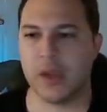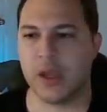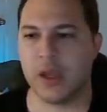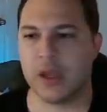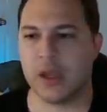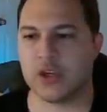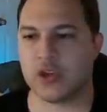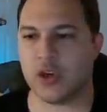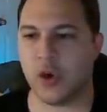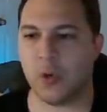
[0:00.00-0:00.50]

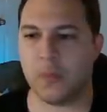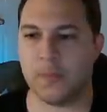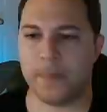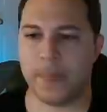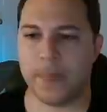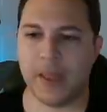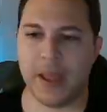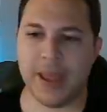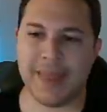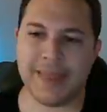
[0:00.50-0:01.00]
So
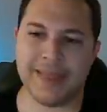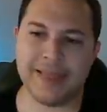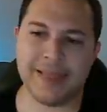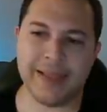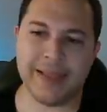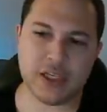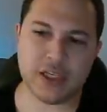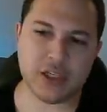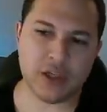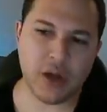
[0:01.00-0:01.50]

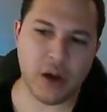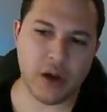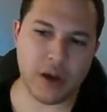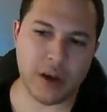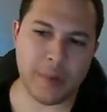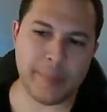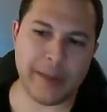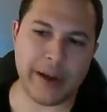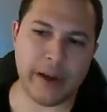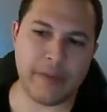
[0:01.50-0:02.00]
let's talk
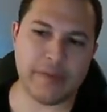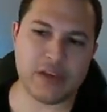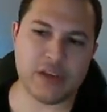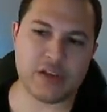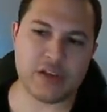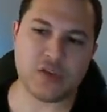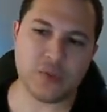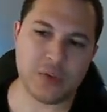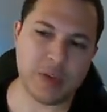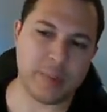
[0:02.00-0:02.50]
about these
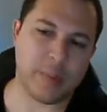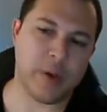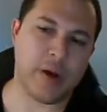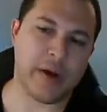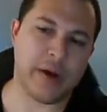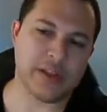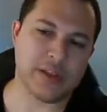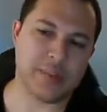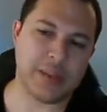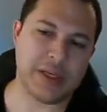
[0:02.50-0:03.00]
three
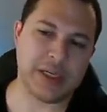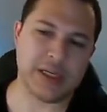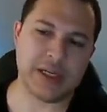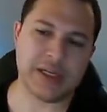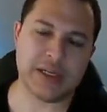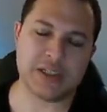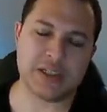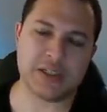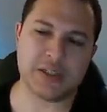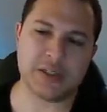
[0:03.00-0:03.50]
pawns
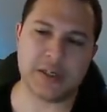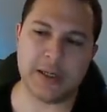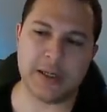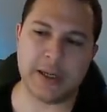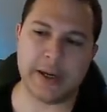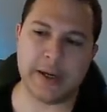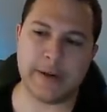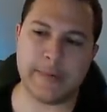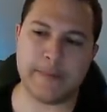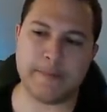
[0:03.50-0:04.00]
because
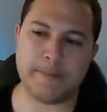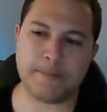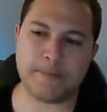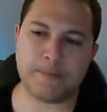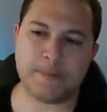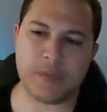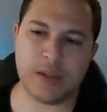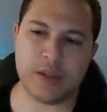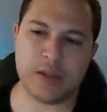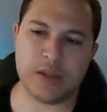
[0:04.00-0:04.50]
um,
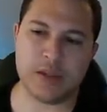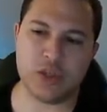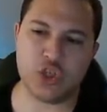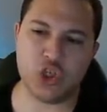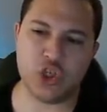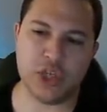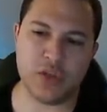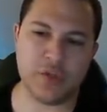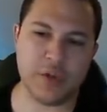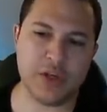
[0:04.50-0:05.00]

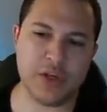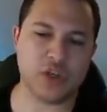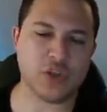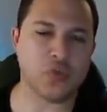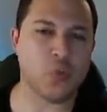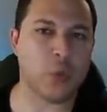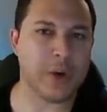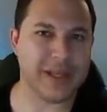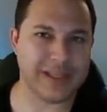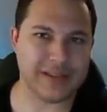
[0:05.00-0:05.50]
g3 is just
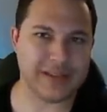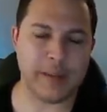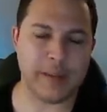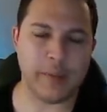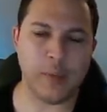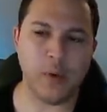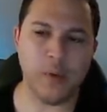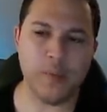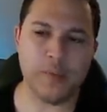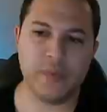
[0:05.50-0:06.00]
one
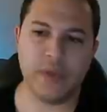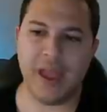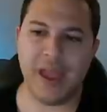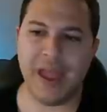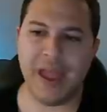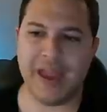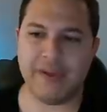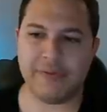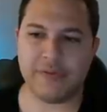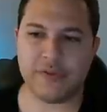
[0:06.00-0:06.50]
example.
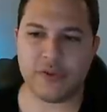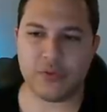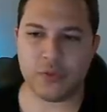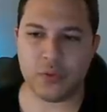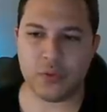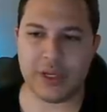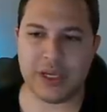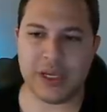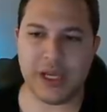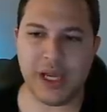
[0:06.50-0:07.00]

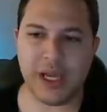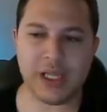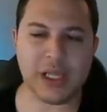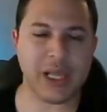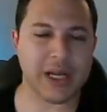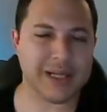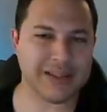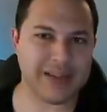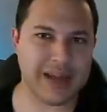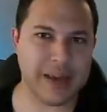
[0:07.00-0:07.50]
f3 a
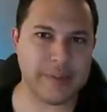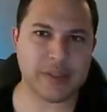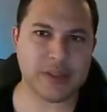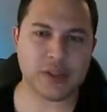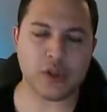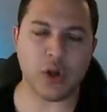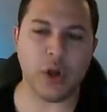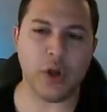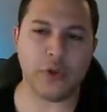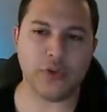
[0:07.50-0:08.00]
lot of times
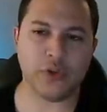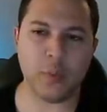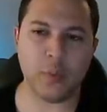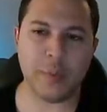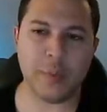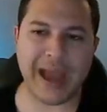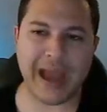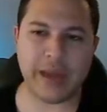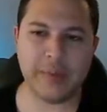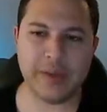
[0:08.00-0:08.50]
is also
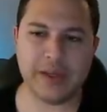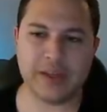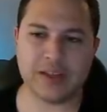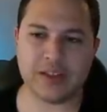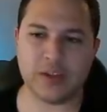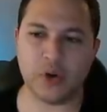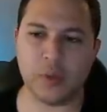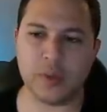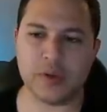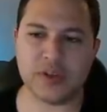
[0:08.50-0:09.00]
bad because
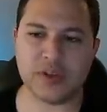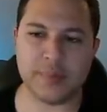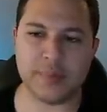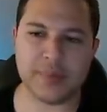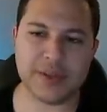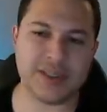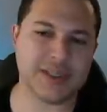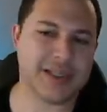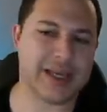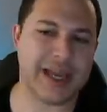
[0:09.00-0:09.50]
it opens up
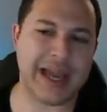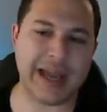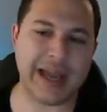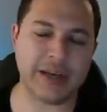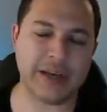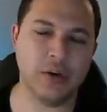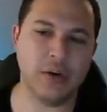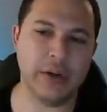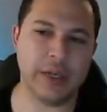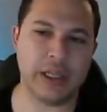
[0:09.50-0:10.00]
this
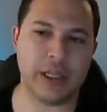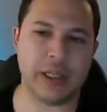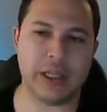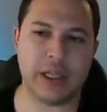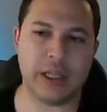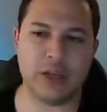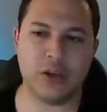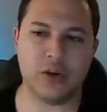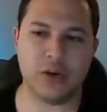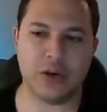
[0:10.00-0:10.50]
diagonal and
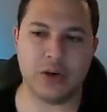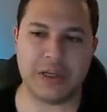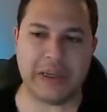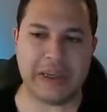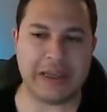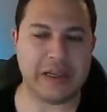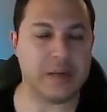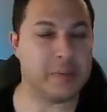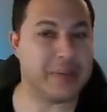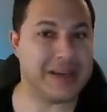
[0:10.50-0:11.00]
then your
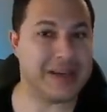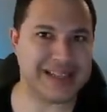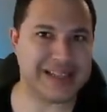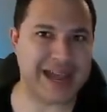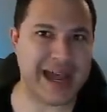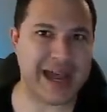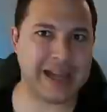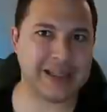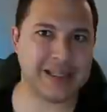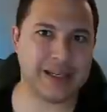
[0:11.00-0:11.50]
king can be
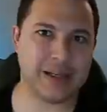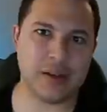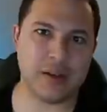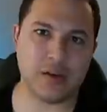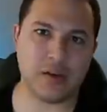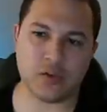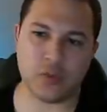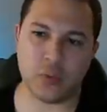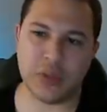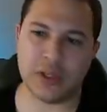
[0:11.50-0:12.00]
attacked and
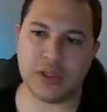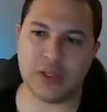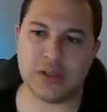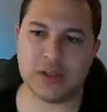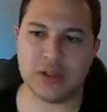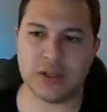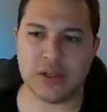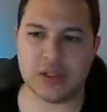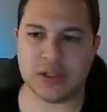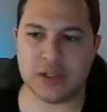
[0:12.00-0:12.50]
there's
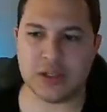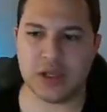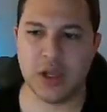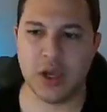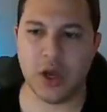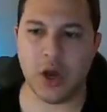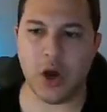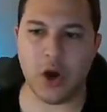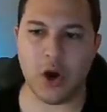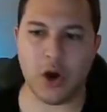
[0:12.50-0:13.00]
weaknesses
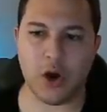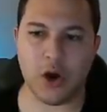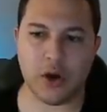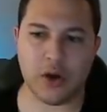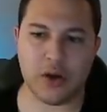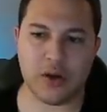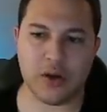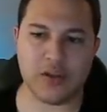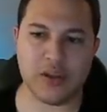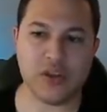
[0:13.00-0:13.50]

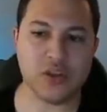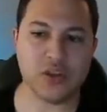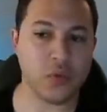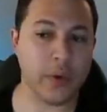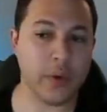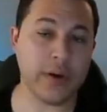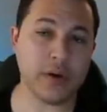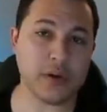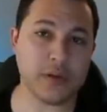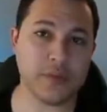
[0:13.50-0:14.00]
on these
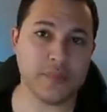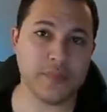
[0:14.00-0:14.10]
squares.